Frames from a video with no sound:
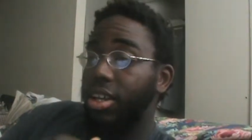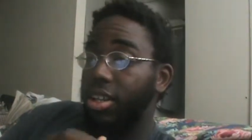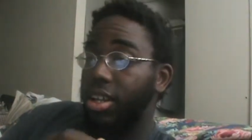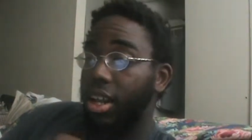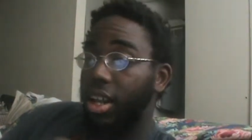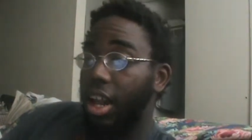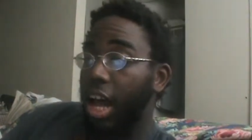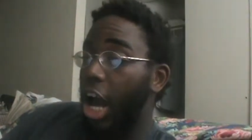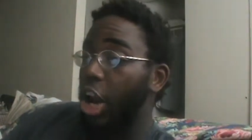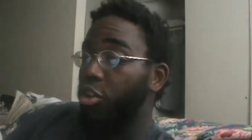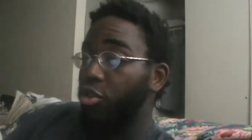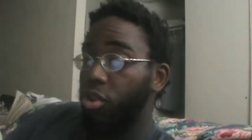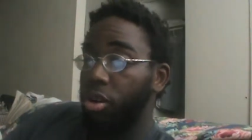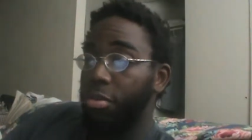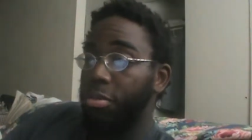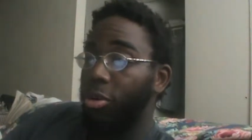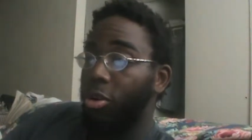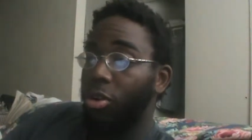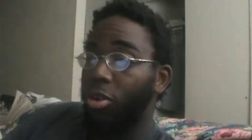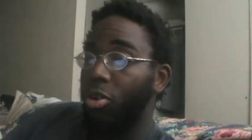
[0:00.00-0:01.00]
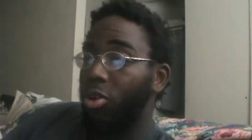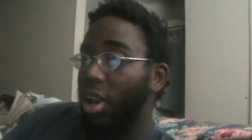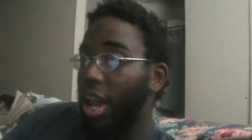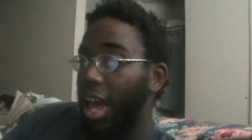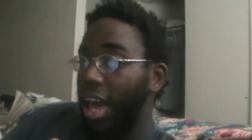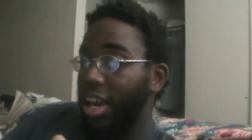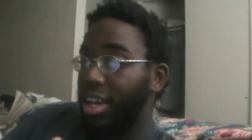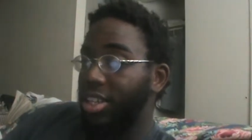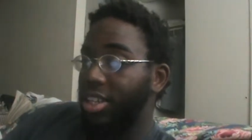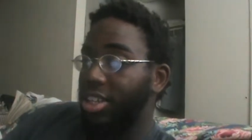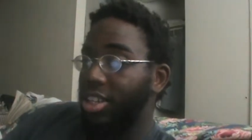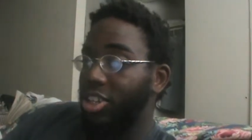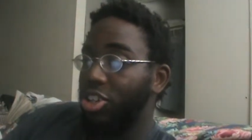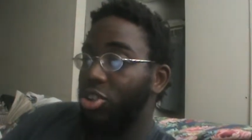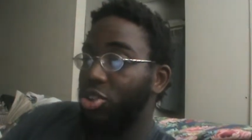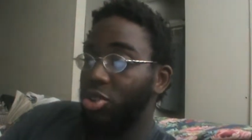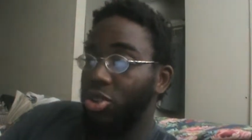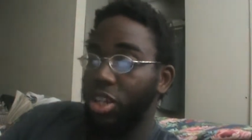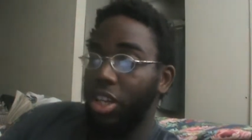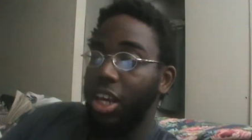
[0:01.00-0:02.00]
the Lottery Bowl, as the
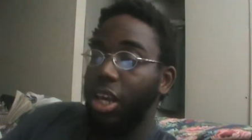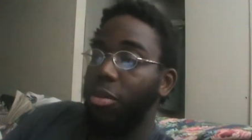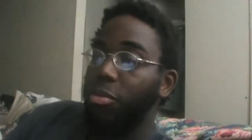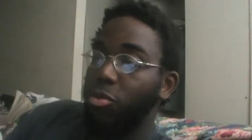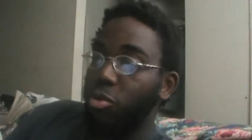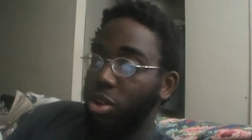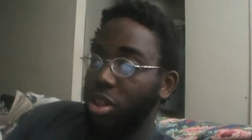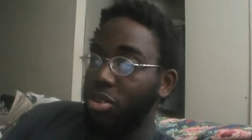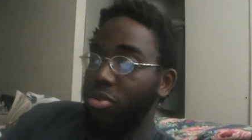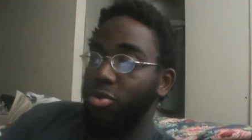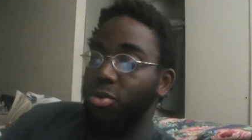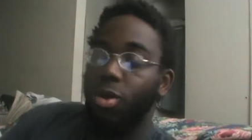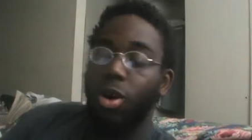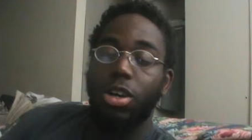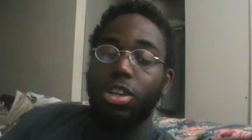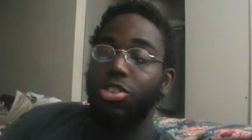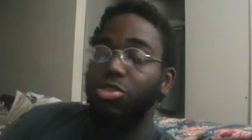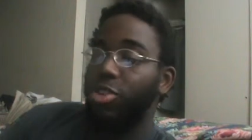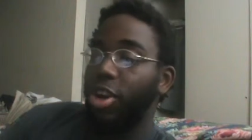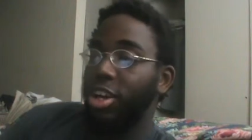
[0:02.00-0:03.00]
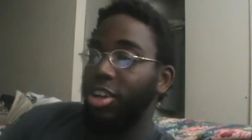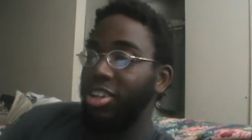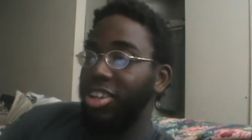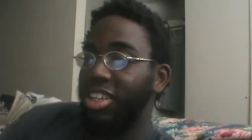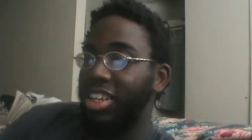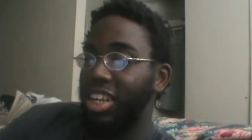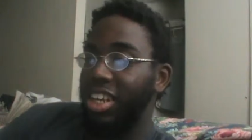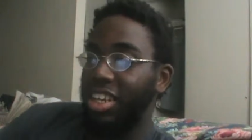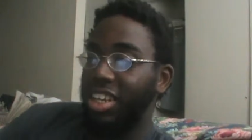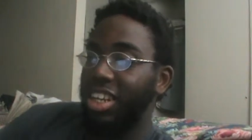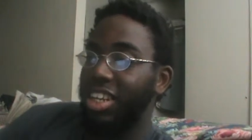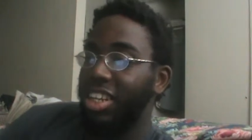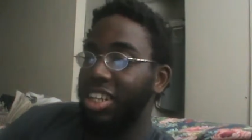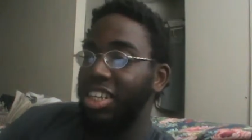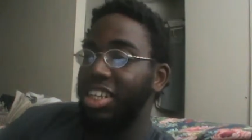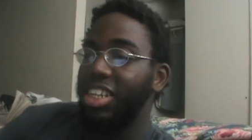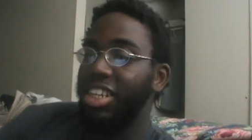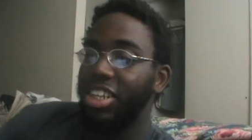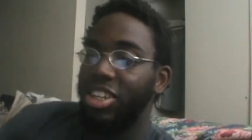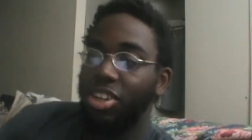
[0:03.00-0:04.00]
2 teams with the worst records in the
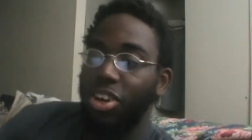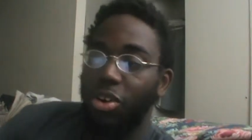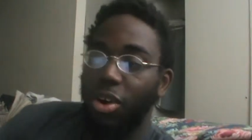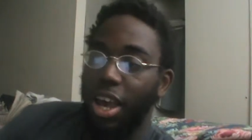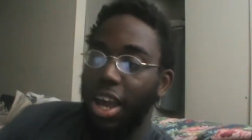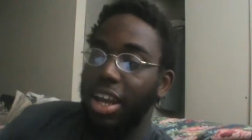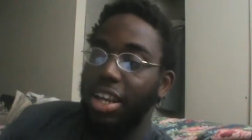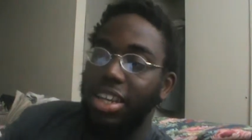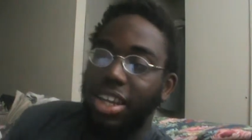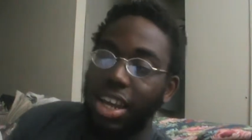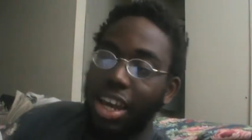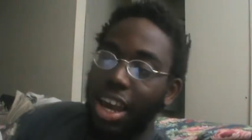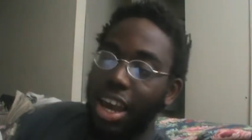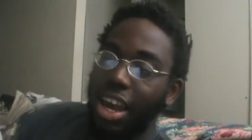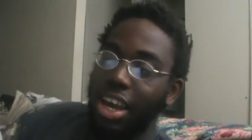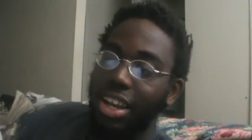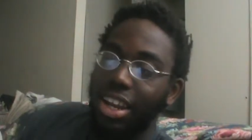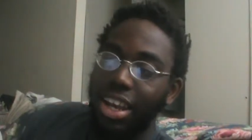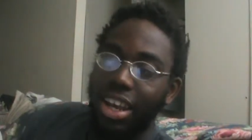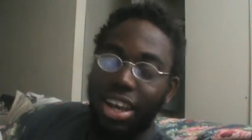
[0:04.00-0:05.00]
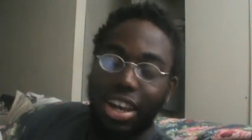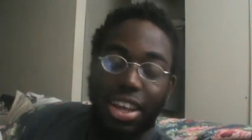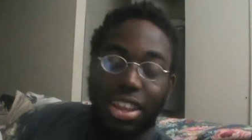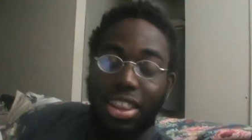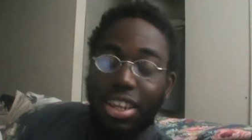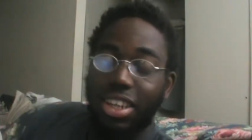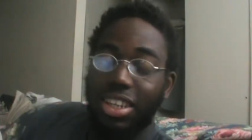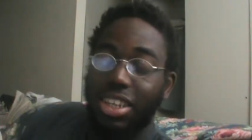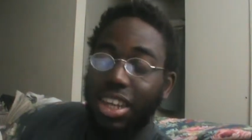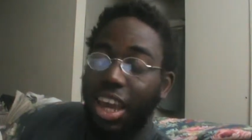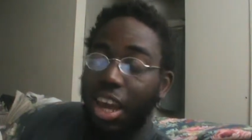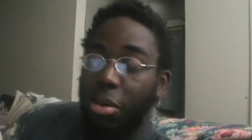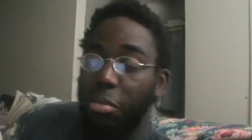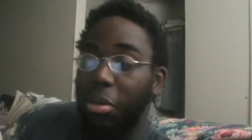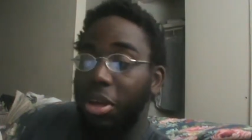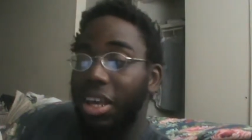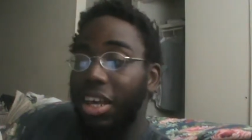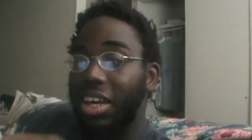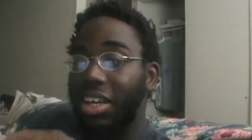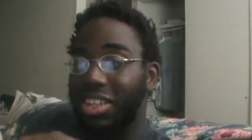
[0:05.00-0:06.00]
league go head-to-head. This game
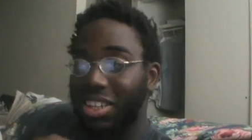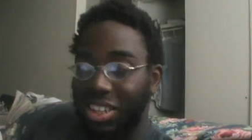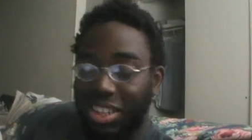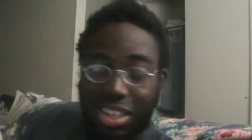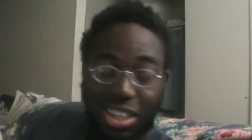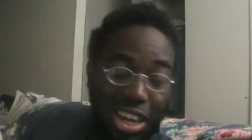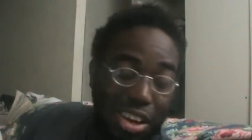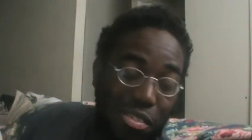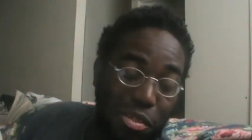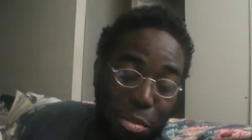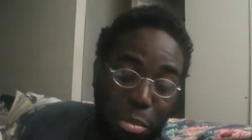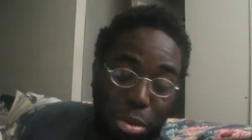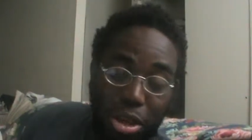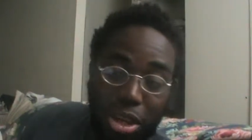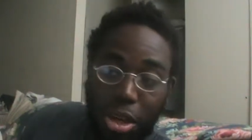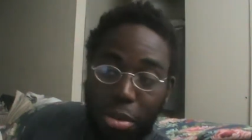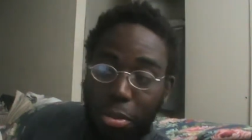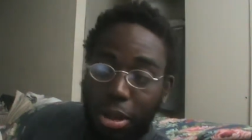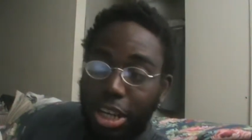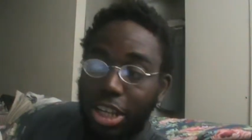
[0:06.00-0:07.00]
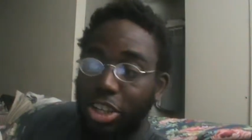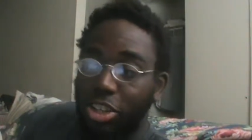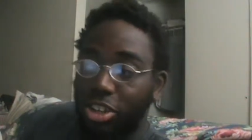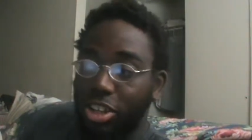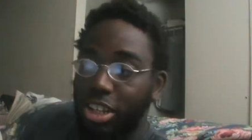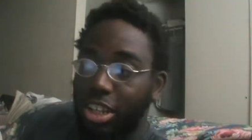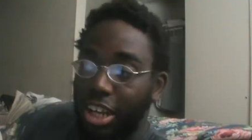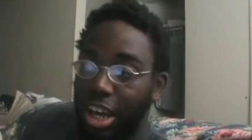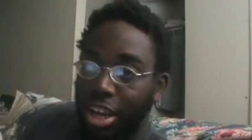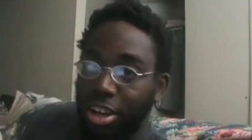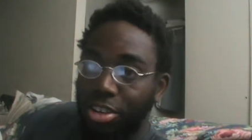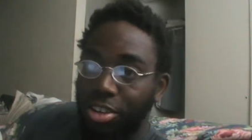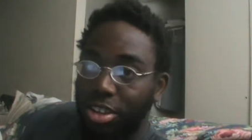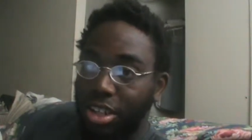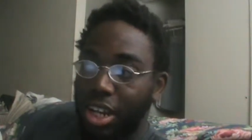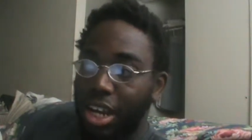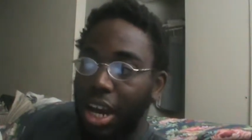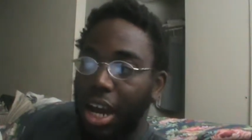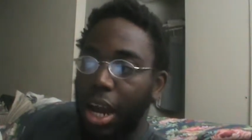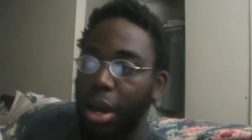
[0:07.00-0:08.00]
begins at 7 p.m. Eastern Standard
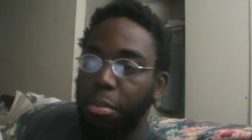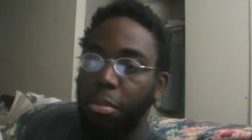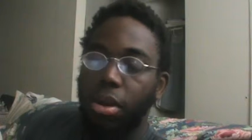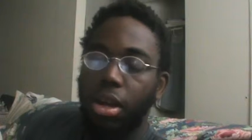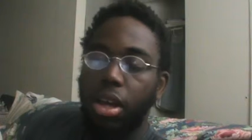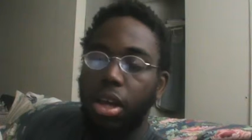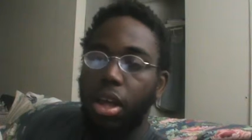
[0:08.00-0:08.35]
Time.